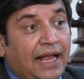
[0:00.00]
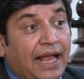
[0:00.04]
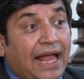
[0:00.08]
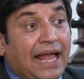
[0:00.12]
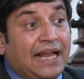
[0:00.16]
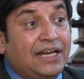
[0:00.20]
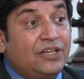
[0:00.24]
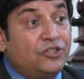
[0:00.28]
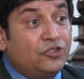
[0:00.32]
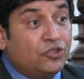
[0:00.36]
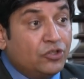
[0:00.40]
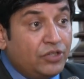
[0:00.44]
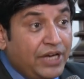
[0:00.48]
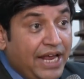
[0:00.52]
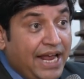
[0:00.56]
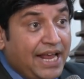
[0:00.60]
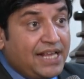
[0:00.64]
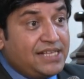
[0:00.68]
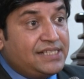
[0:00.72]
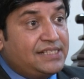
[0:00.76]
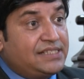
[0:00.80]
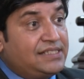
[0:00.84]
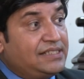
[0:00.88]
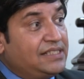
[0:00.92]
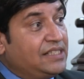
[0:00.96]
and
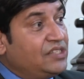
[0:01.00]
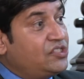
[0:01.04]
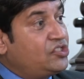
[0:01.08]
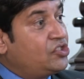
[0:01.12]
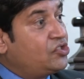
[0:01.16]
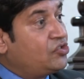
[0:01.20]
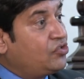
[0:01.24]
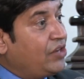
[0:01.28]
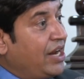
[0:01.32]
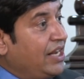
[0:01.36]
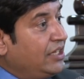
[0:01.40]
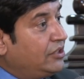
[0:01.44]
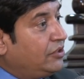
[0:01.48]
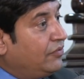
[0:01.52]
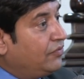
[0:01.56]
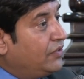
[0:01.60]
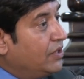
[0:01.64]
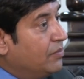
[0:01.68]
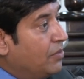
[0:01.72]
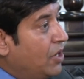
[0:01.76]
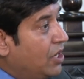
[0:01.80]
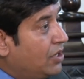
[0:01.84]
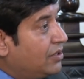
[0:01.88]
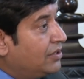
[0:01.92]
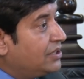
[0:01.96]
today's strength of
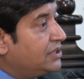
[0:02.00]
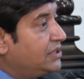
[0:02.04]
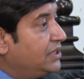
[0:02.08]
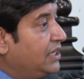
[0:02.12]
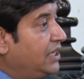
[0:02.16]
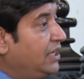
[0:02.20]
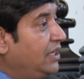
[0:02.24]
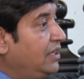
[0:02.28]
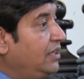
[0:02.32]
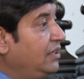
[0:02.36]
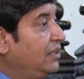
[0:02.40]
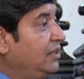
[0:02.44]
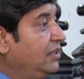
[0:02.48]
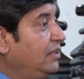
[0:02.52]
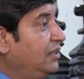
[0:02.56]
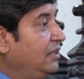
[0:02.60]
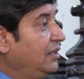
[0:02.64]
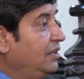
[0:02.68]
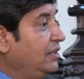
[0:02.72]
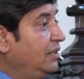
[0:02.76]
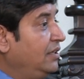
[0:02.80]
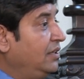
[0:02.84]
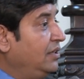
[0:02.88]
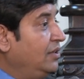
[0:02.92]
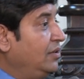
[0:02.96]
democracy,
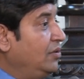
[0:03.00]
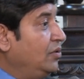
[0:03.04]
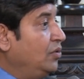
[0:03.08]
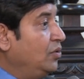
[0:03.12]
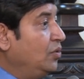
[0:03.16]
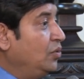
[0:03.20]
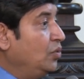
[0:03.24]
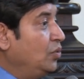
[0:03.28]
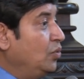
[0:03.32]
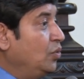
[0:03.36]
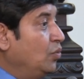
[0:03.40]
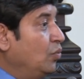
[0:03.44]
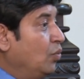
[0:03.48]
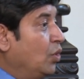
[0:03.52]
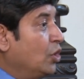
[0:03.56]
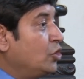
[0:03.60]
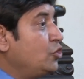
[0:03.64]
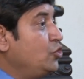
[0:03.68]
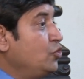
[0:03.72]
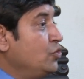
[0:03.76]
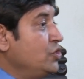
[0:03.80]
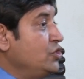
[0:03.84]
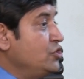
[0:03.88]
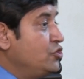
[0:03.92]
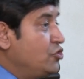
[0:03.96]

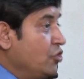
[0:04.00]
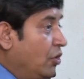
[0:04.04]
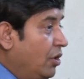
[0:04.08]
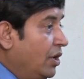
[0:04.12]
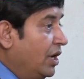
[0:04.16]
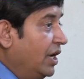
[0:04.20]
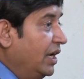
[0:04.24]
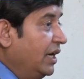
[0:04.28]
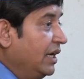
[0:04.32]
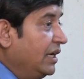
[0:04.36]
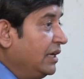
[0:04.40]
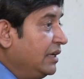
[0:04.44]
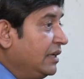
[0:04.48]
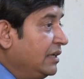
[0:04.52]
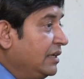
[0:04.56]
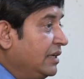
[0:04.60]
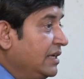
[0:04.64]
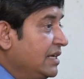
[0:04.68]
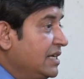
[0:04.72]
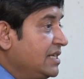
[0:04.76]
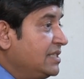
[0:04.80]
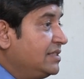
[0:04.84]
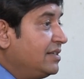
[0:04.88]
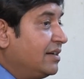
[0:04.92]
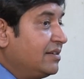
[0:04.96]
what you enjoy,
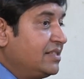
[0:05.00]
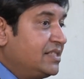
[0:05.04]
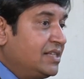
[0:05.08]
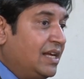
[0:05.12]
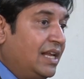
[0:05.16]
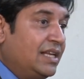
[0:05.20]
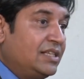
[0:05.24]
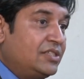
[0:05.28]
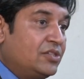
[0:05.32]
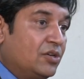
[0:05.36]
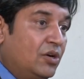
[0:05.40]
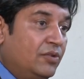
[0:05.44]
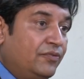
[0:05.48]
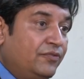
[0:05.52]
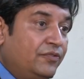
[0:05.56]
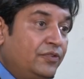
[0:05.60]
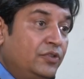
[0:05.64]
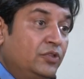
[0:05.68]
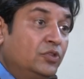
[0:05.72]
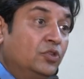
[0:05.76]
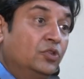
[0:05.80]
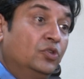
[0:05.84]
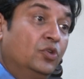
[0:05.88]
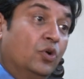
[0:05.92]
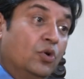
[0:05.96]
is the result of
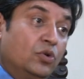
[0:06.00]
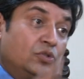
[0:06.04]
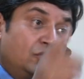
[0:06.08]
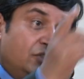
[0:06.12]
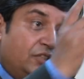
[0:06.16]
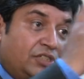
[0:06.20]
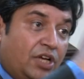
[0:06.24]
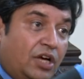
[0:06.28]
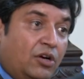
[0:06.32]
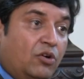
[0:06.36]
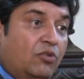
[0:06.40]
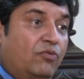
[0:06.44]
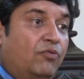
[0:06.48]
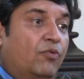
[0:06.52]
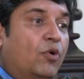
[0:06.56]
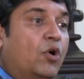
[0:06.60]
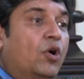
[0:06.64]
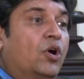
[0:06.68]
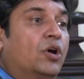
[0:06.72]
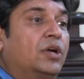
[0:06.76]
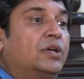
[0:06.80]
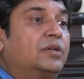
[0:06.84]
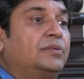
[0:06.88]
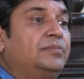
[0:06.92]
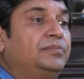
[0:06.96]
those tug of
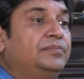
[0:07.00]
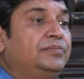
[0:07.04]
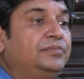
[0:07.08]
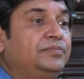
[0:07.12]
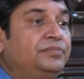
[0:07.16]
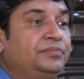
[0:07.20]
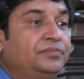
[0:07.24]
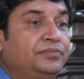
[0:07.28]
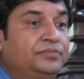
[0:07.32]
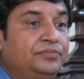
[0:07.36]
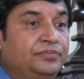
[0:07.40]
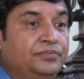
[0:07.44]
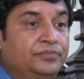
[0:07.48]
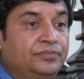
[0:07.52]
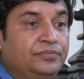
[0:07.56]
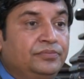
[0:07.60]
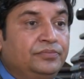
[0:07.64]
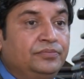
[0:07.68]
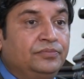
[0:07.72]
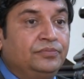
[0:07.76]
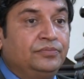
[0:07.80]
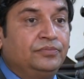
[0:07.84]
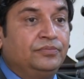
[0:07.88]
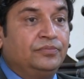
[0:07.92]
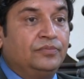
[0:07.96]
war,
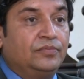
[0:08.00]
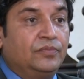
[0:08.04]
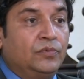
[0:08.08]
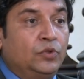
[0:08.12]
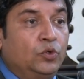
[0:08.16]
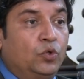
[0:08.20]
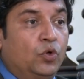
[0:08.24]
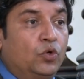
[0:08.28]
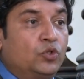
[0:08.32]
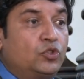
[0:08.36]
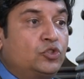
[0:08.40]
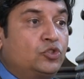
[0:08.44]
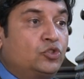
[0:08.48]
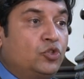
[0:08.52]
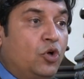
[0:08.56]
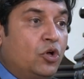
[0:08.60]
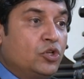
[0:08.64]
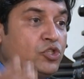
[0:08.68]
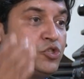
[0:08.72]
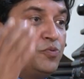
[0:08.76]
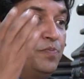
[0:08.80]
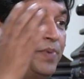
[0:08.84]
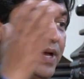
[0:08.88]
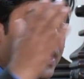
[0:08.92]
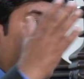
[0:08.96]
those
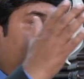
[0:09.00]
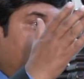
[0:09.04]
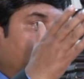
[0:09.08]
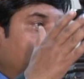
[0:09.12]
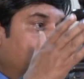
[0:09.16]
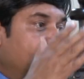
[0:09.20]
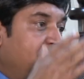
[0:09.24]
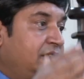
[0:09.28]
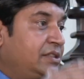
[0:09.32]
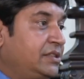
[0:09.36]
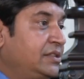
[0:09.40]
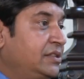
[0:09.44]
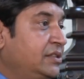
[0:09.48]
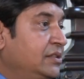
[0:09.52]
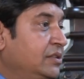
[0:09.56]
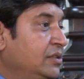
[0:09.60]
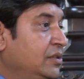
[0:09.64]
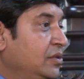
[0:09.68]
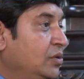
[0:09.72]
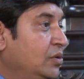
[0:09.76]
torchbearers